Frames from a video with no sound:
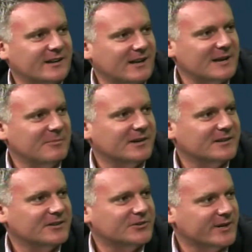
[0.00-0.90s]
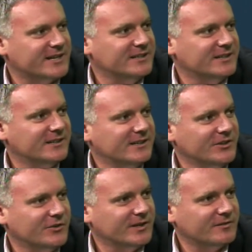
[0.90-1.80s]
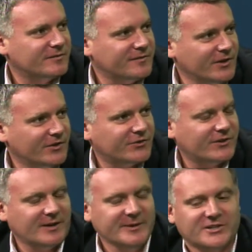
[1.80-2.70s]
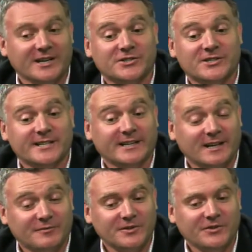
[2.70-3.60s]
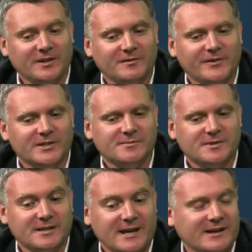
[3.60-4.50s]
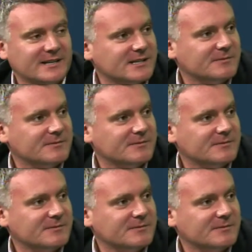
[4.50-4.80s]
only government that can be formed is that Labour Green New Zealand First.